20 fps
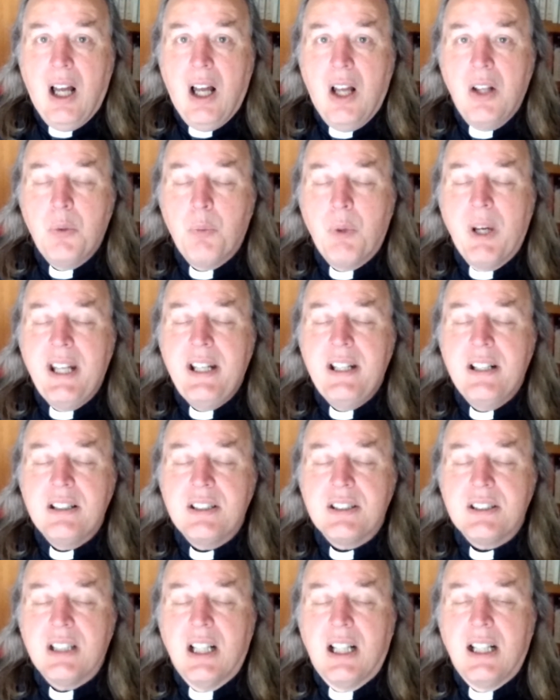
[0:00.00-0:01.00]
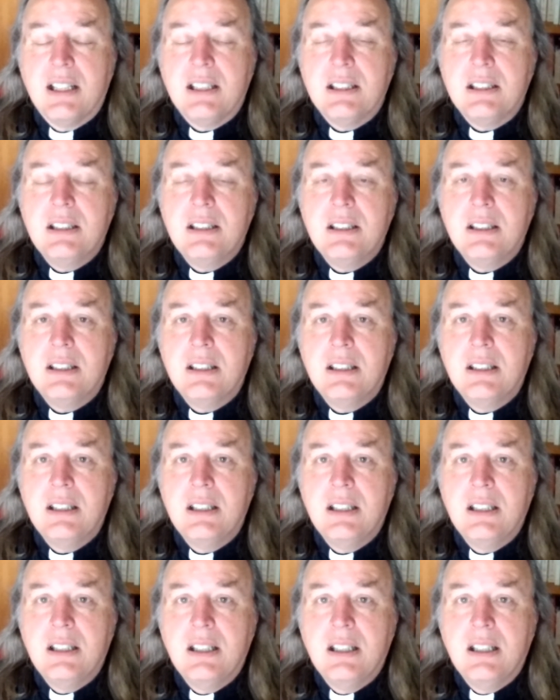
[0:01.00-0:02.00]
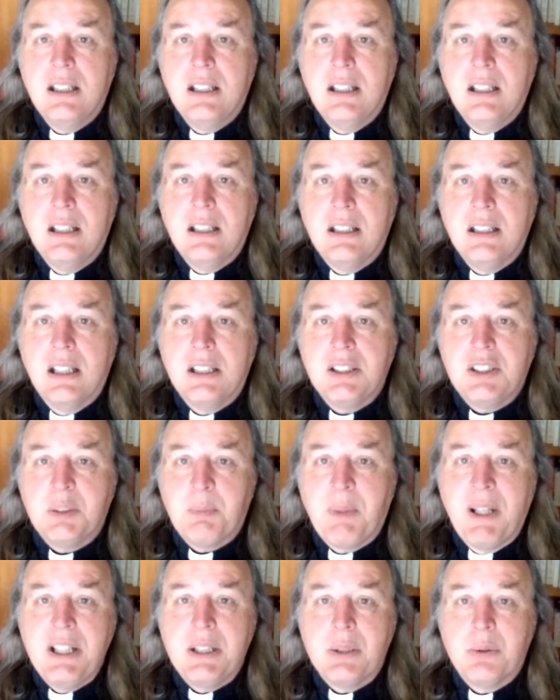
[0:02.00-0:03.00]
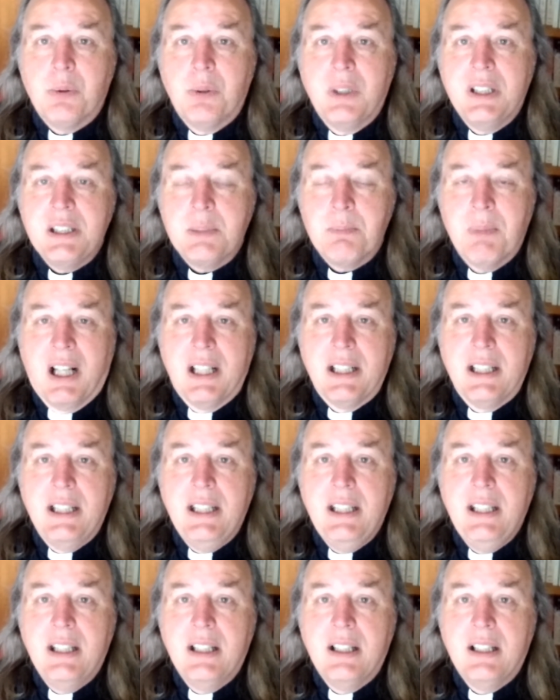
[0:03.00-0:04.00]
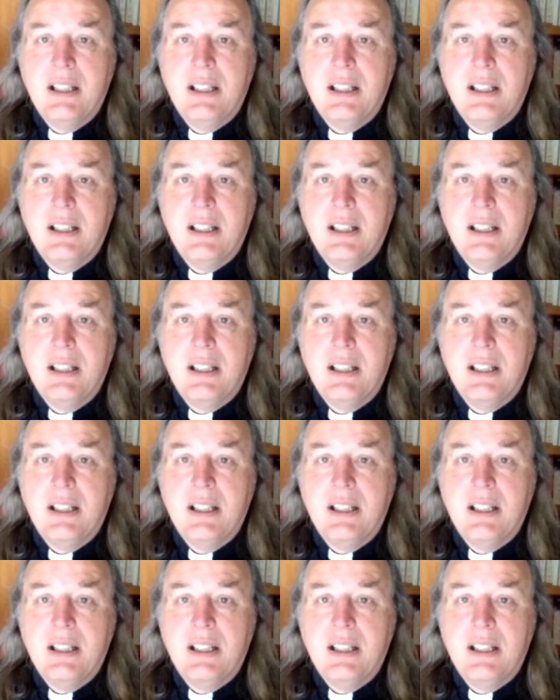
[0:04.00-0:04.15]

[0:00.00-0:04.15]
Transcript: And when the son has spent all his money